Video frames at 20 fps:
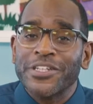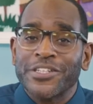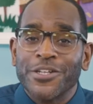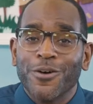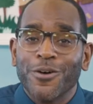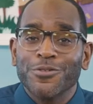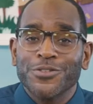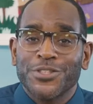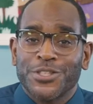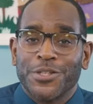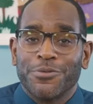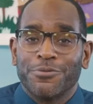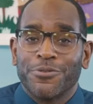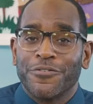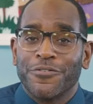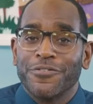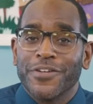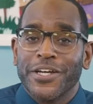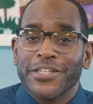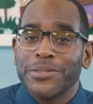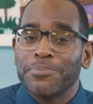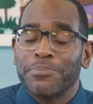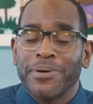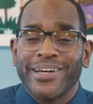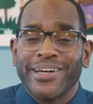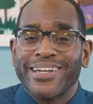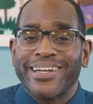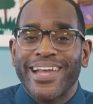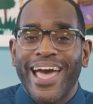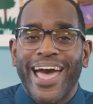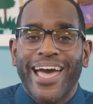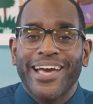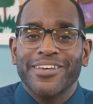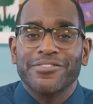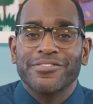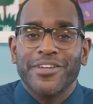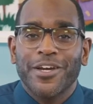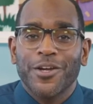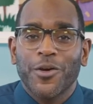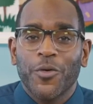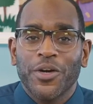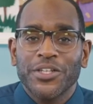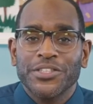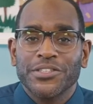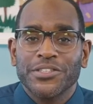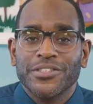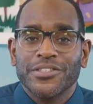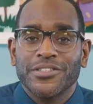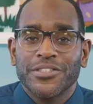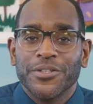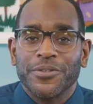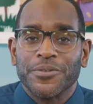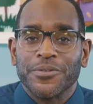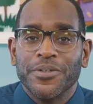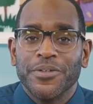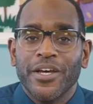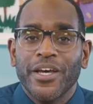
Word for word: adults should reflect upon and ask that question too.